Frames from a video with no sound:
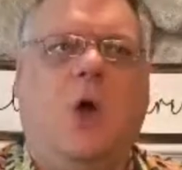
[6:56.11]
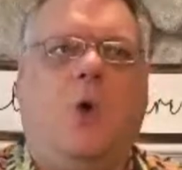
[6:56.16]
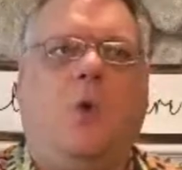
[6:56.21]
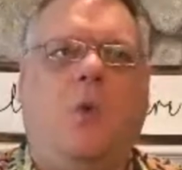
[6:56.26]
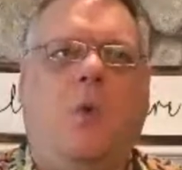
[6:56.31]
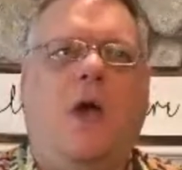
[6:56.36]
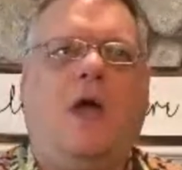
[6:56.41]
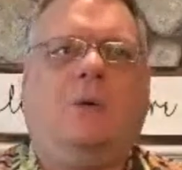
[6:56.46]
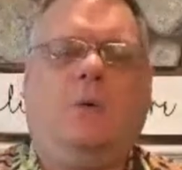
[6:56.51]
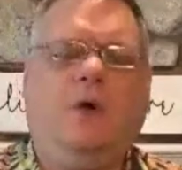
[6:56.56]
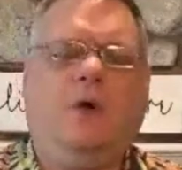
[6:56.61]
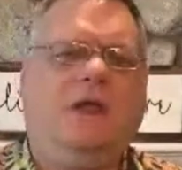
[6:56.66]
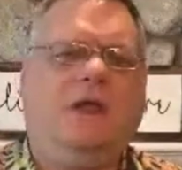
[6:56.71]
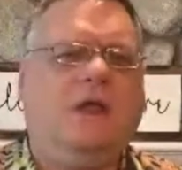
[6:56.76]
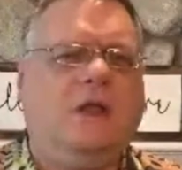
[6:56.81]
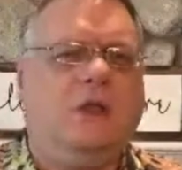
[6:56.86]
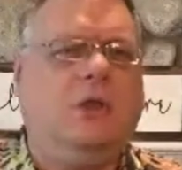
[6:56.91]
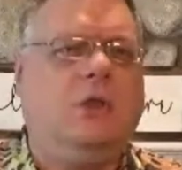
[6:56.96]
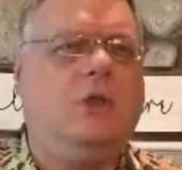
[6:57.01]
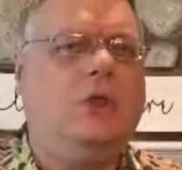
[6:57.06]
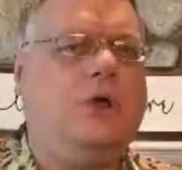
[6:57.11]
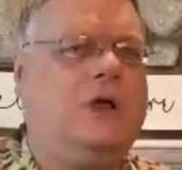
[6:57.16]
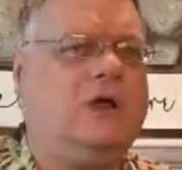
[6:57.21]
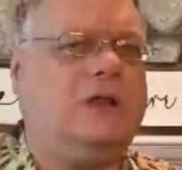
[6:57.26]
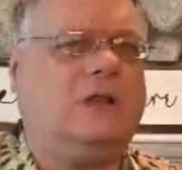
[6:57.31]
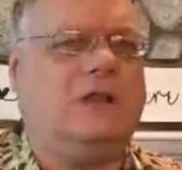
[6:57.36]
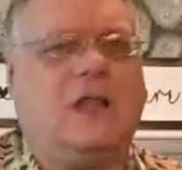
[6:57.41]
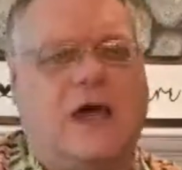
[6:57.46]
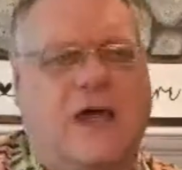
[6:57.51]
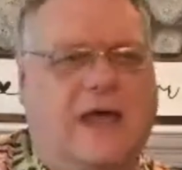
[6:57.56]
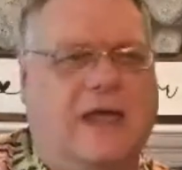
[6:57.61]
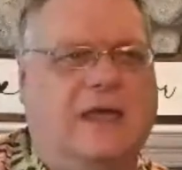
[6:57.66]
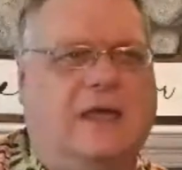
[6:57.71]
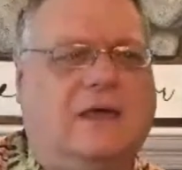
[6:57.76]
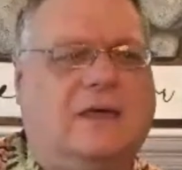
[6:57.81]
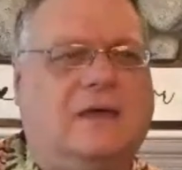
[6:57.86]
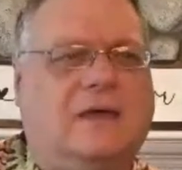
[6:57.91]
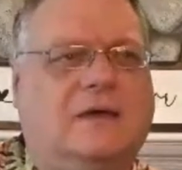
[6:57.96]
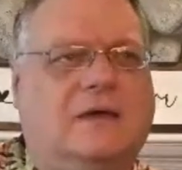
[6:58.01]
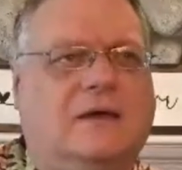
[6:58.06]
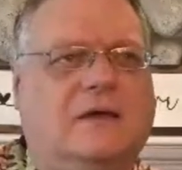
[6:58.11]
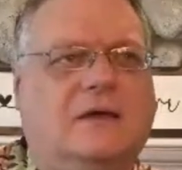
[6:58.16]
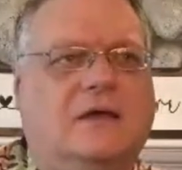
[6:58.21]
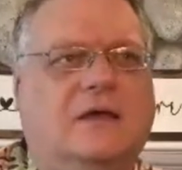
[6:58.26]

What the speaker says: What would it look like